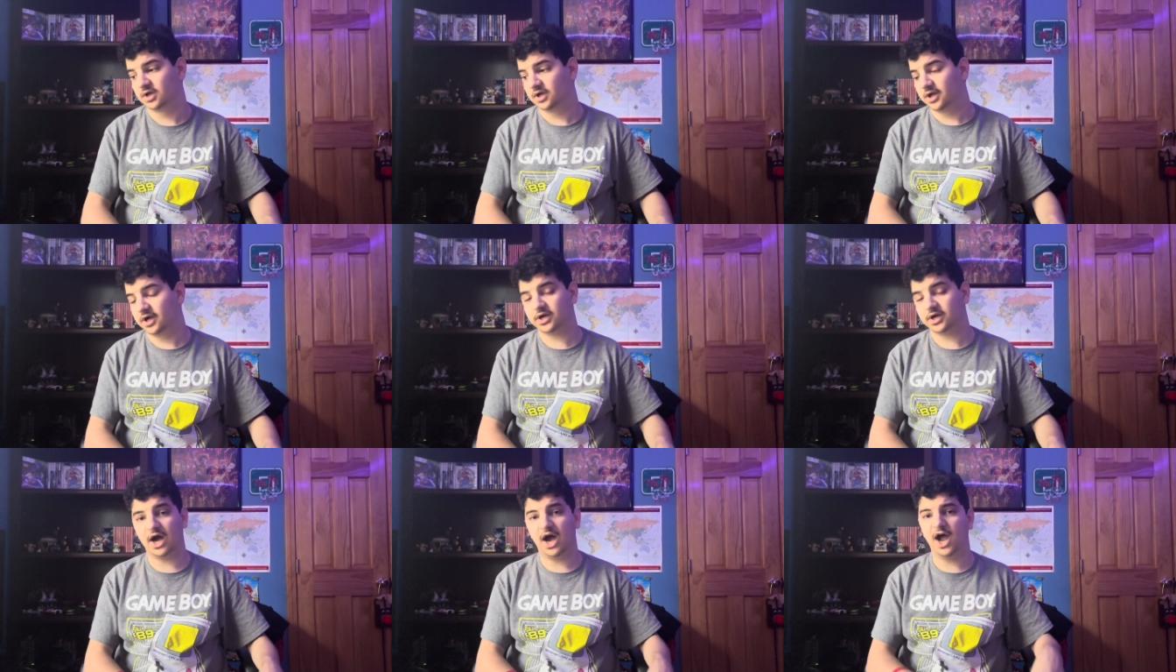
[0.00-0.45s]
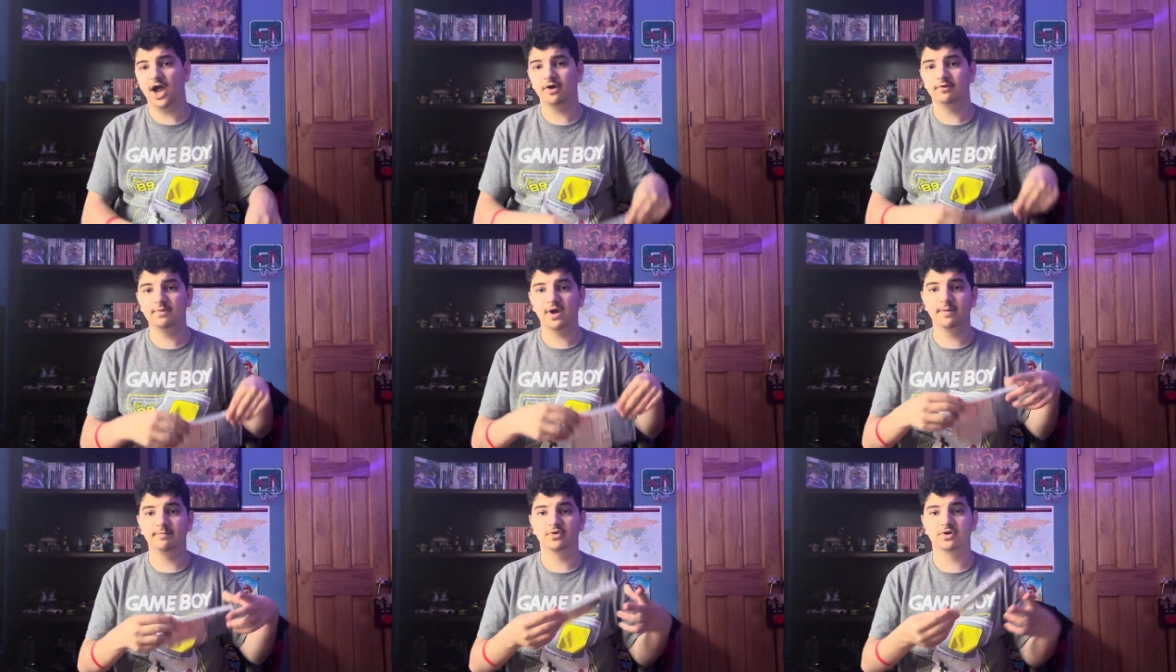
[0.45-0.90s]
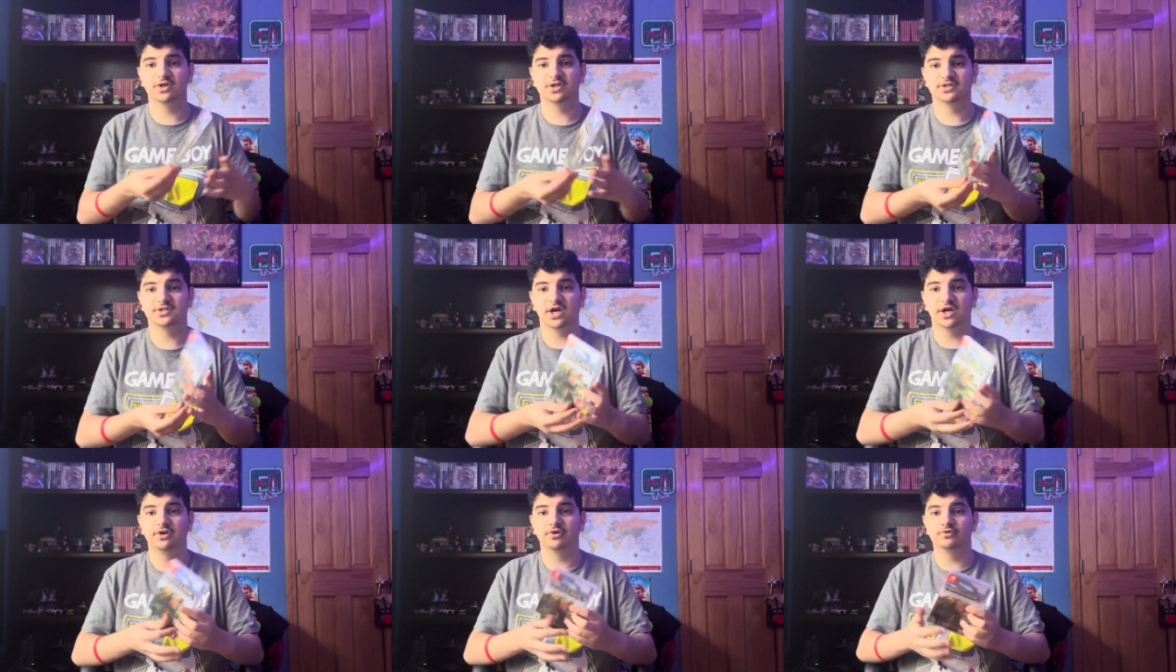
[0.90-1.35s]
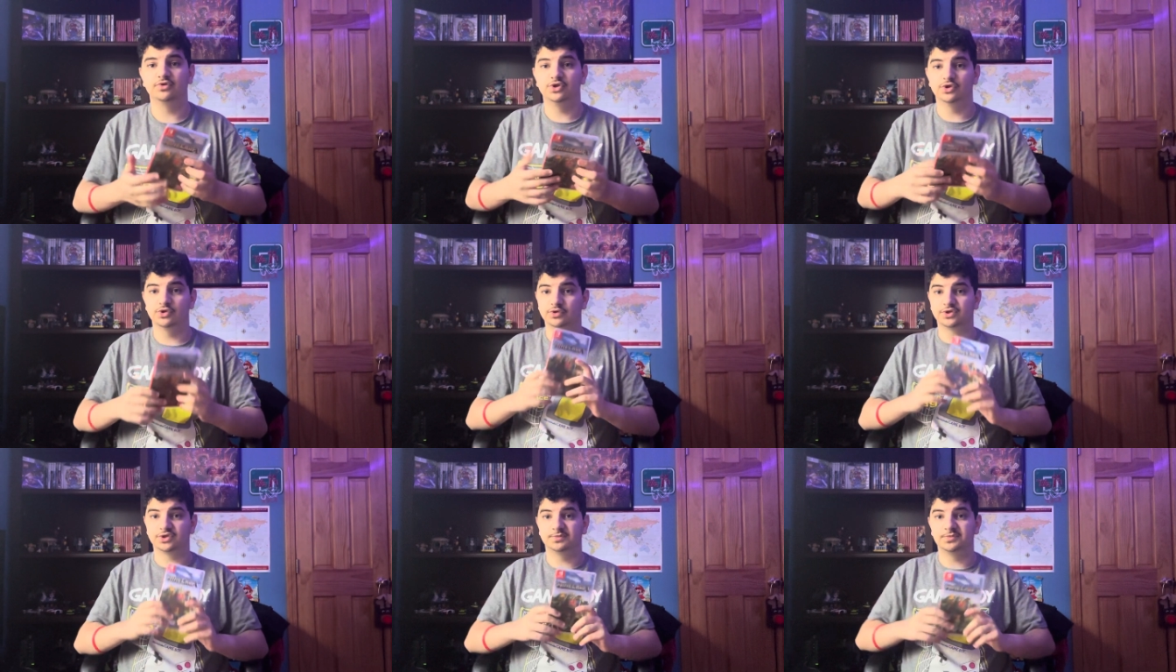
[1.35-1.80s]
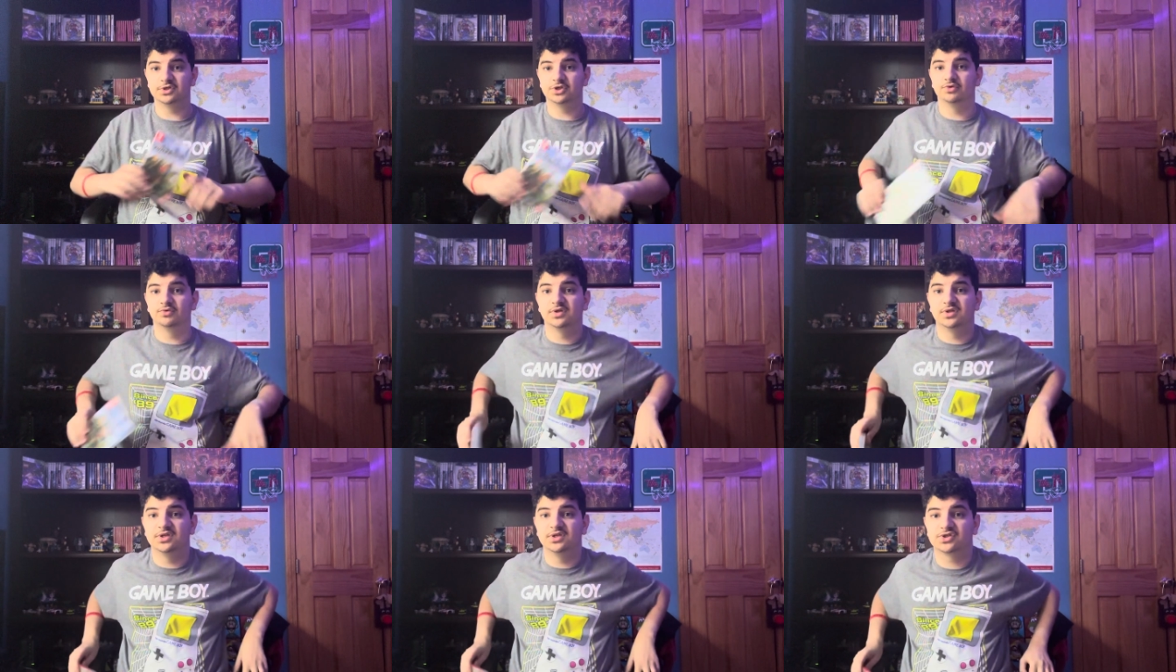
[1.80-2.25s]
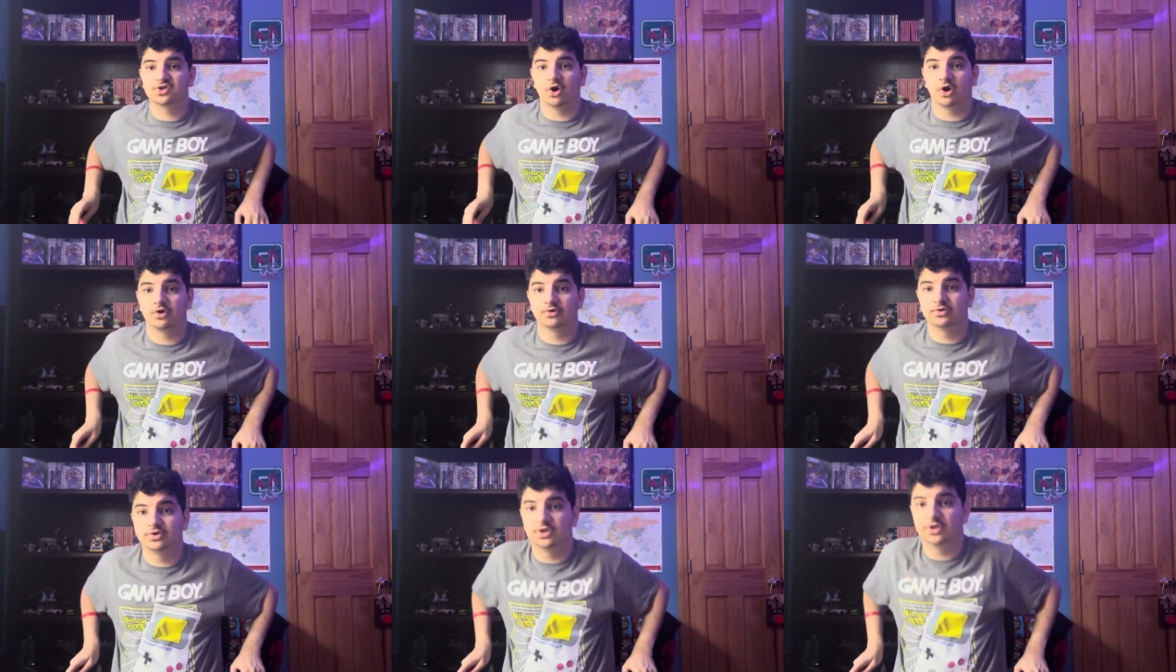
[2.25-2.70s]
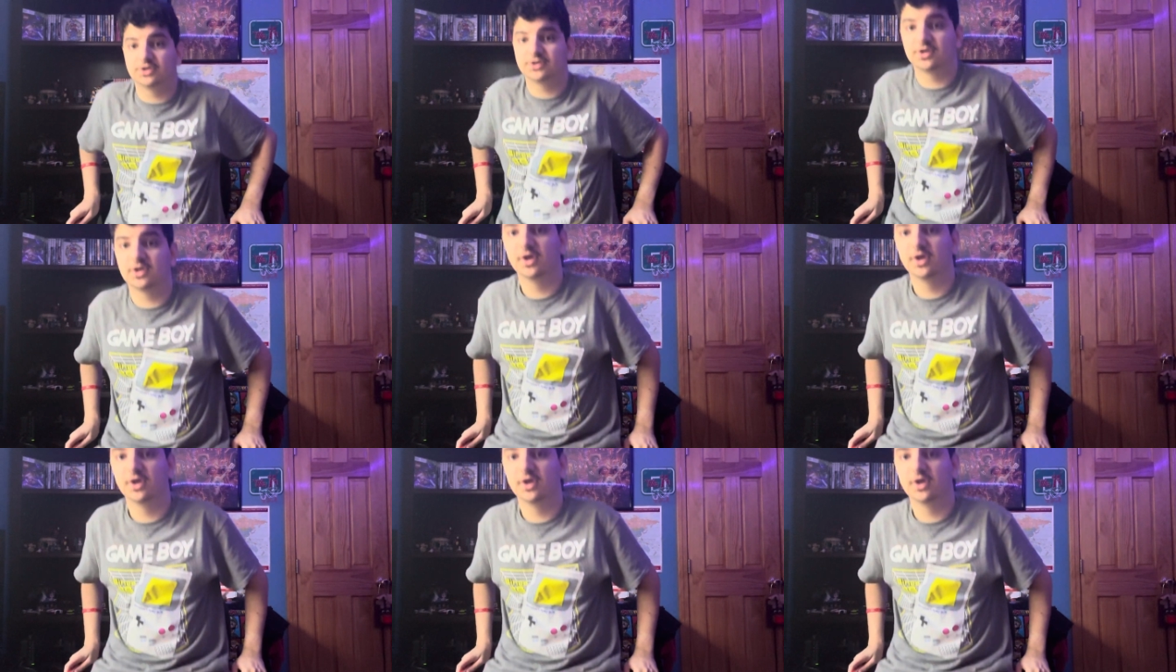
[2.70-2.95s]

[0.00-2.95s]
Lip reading: Like I remember Nintendo used to be doing these cartridges,